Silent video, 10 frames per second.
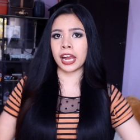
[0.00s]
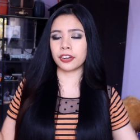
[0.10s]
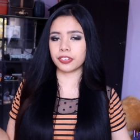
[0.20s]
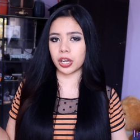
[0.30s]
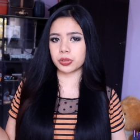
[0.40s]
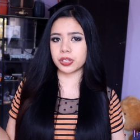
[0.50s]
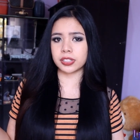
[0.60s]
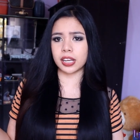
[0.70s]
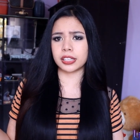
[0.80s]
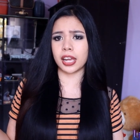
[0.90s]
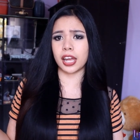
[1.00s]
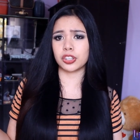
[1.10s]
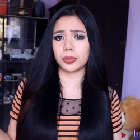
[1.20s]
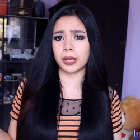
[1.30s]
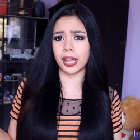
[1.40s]
hair videos on Sunday
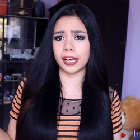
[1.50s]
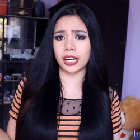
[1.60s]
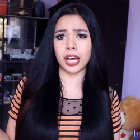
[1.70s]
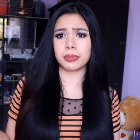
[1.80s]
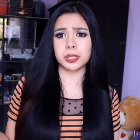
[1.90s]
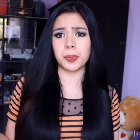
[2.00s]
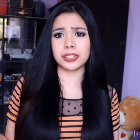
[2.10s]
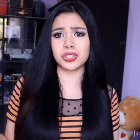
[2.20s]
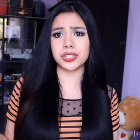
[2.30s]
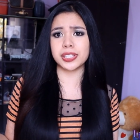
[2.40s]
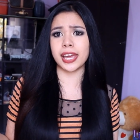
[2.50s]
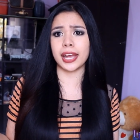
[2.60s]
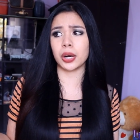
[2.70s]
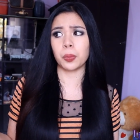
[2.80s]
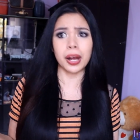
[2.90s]
and you'd be like, I'm expecting to see
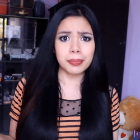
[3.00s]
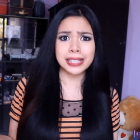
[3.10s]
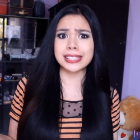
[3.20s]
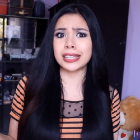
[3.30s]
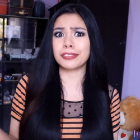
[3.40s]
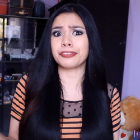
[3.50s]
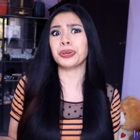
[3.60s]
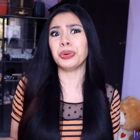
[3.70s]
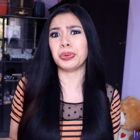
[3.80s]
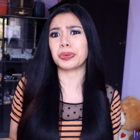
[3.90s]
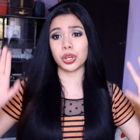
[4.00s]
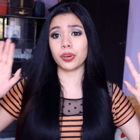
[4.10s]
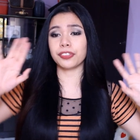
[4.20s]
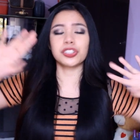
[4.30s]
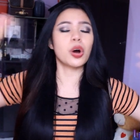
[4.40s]
hair, why am I seeing food? So
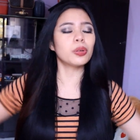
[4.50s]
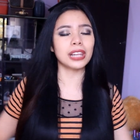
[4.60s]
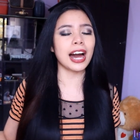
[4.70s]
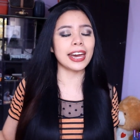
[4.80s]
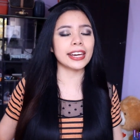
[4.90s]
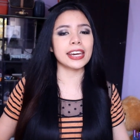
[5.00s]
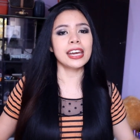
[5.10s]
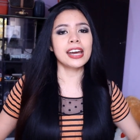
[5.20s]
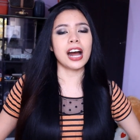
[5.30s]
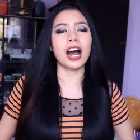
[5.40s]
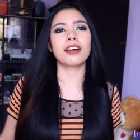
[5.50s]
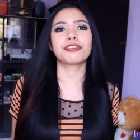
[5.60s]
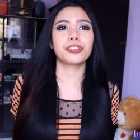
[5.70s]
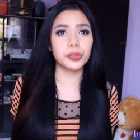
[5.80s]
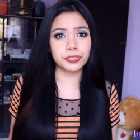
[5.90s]
if you don't like
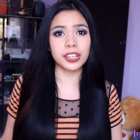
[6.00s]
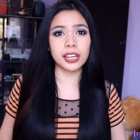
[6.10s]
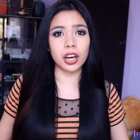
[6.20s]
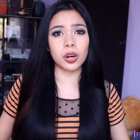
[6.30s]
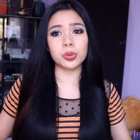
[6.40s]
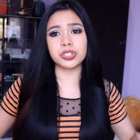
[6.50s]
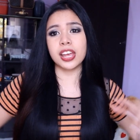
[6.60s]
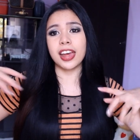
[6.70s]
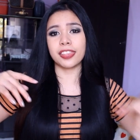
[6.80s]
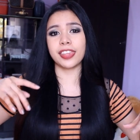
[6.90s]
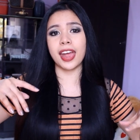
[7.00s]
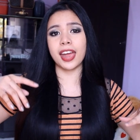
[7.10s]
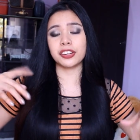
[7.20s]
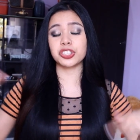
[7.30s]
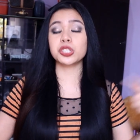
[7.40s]
food videos,
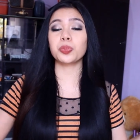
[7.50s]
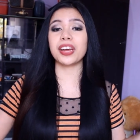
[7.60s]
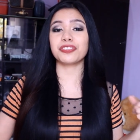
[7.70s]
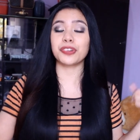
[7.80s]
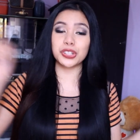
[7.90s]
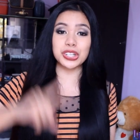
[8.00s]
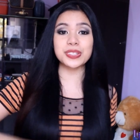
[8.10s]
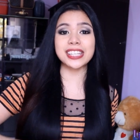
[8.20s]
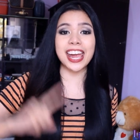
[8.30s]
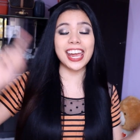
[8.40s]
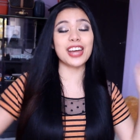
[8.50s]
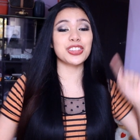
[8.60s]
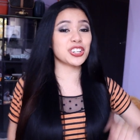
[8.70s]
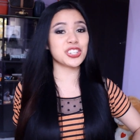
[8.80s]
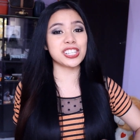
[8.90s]
then just wait for Tuesday
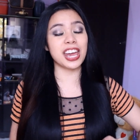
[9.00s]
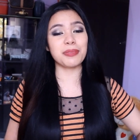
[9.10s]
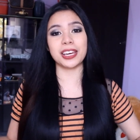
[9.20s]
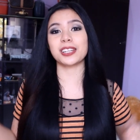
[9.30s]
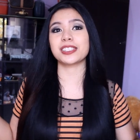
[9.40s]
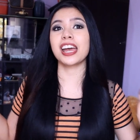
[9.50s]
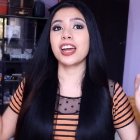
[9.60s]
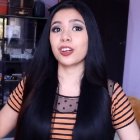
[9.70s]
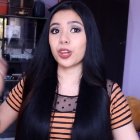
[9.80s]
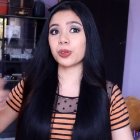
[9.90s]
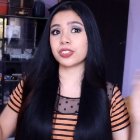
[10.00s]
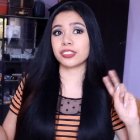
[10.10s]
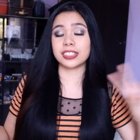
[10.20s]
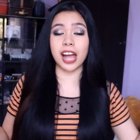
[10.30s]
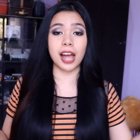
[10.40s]
and Thursday, because those
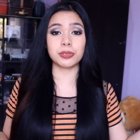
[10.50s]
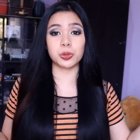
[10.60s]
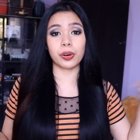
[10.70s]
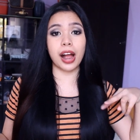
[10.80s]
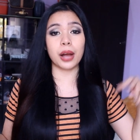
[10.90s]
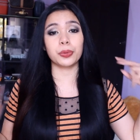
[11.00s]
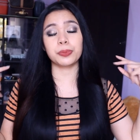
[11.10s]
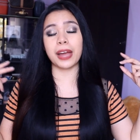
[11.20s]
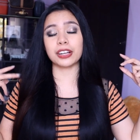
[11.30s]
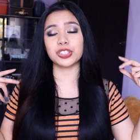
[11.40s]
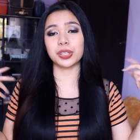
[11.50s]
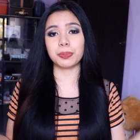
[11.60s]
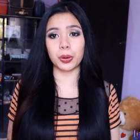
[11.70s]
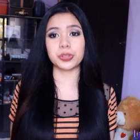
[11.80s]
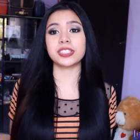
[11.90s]
are the times where I would be actually
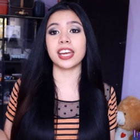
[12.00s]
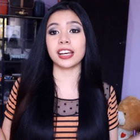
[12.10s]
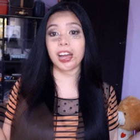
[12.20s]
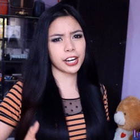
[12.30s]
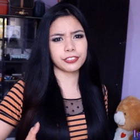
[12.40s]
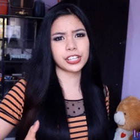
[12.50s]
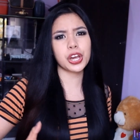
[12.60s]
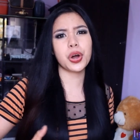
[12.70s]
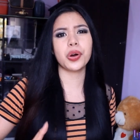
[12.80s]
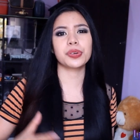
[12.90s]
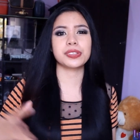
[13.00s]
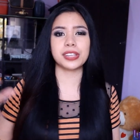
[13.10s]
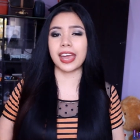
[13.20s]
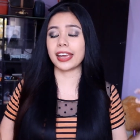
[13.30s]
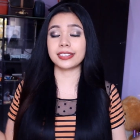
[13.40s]
posting hair
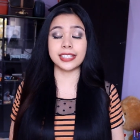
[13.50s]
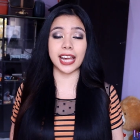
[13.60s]
videos and